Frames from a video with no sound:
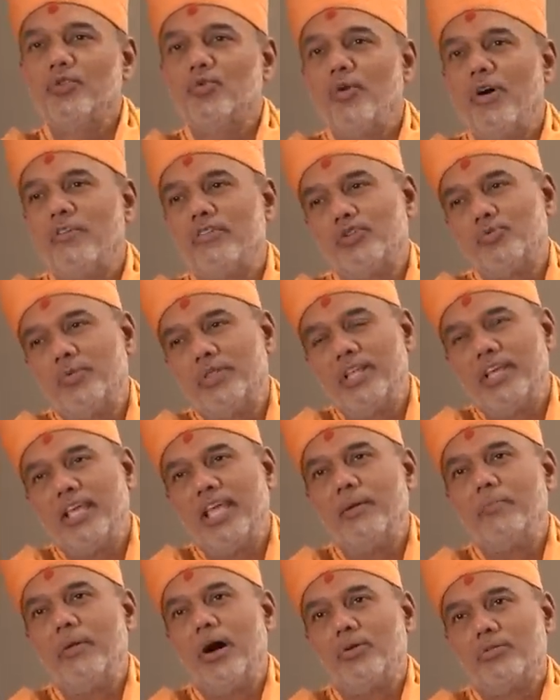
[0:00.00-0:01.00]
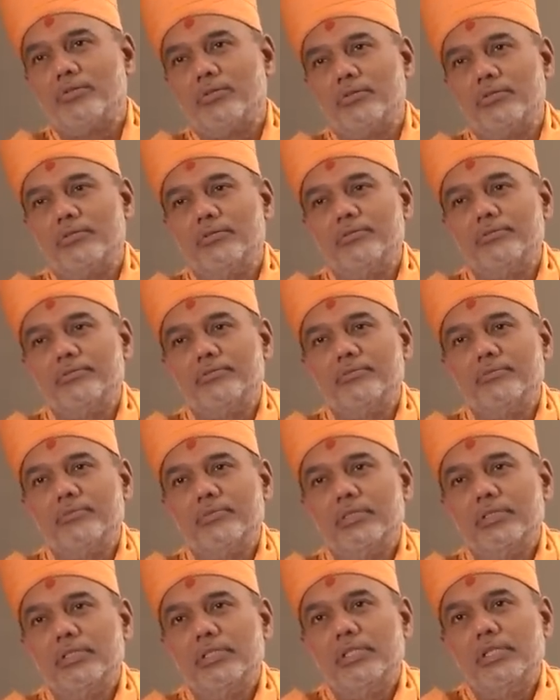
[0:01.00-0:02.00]
two hours, when they came out,
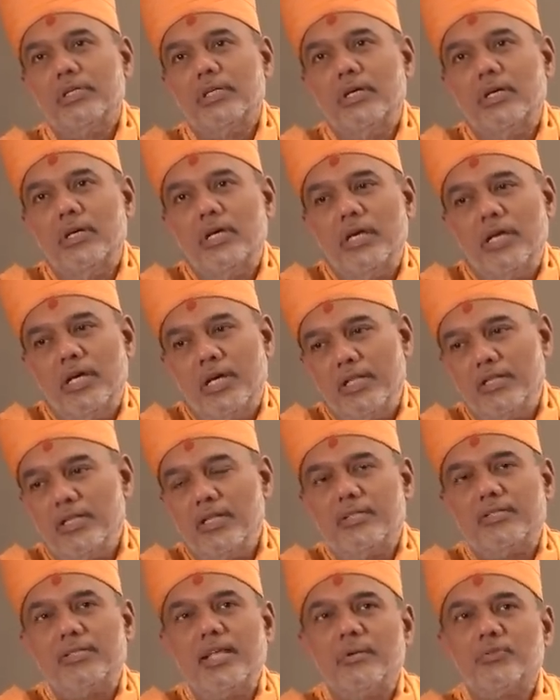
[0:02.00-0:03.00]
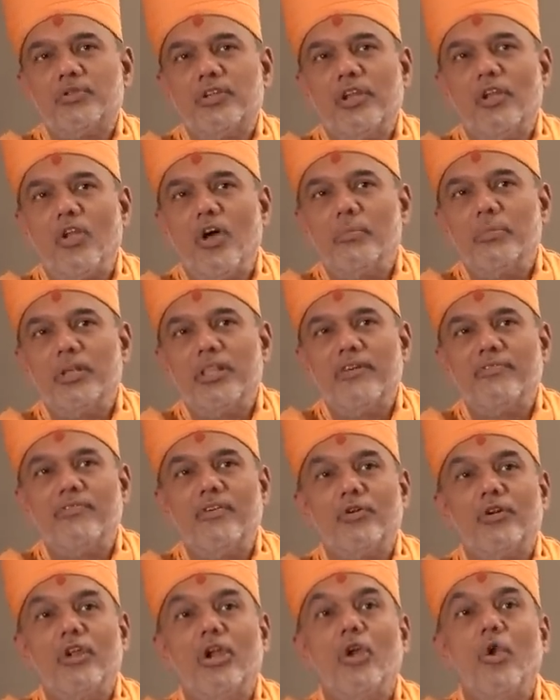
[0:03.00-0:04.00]
in the reception lobby, they
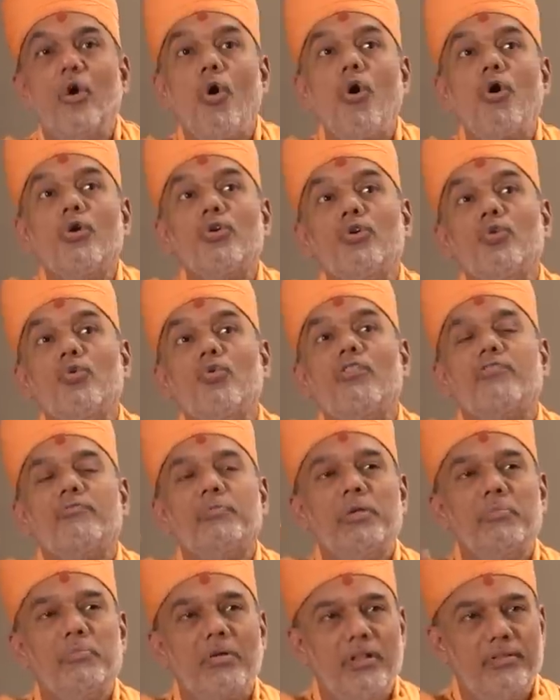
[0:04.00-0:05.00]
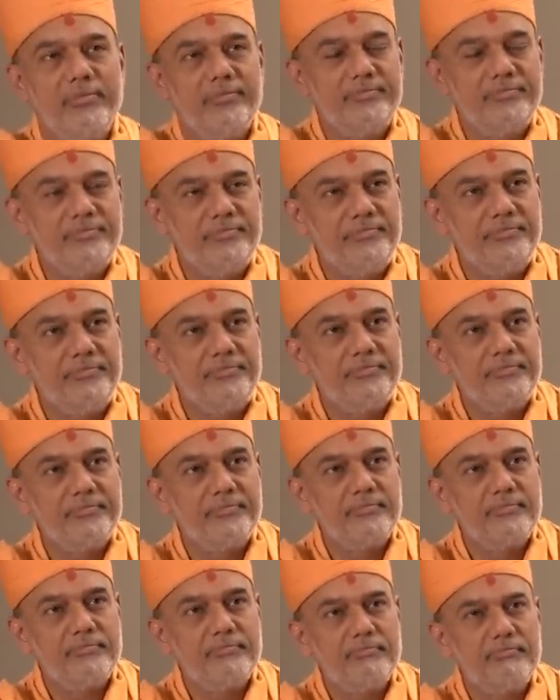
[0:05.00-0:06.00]
found a long queue of people.
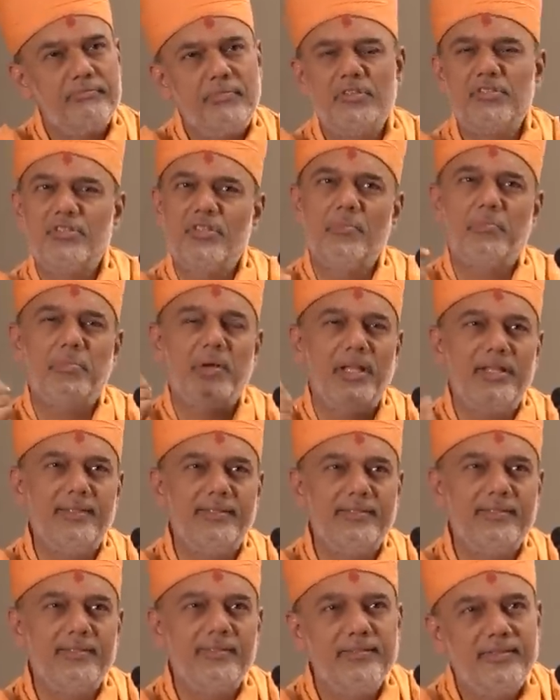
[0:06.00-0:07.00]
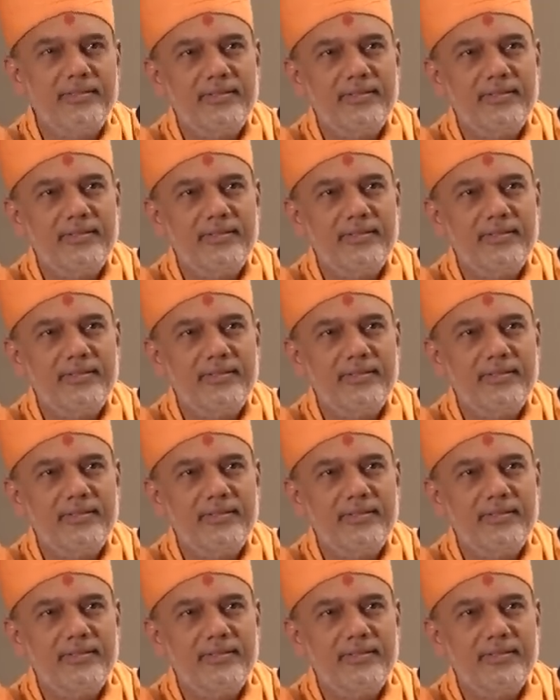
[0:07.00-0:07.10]
They're surprised.